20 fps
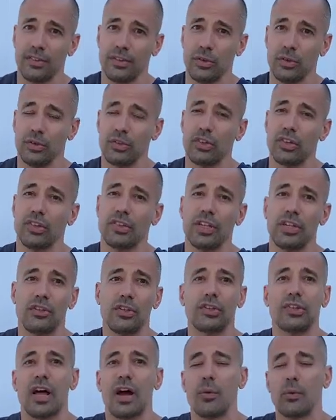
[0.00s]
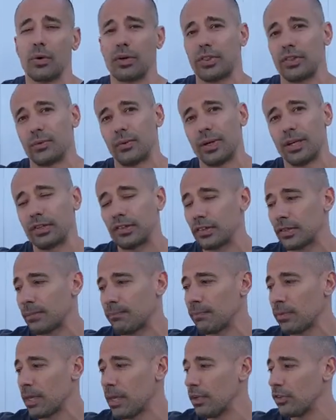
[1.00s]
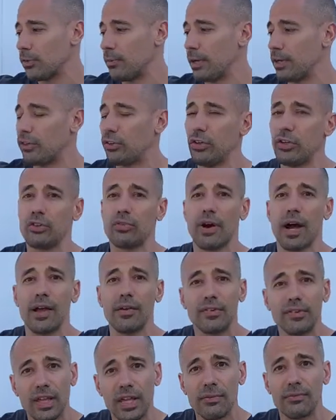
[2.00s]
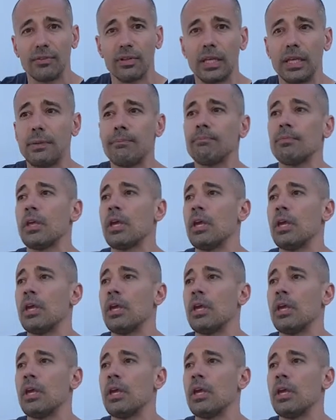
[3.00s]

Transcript: So it's just not worth the risk. So make sure you drive safely.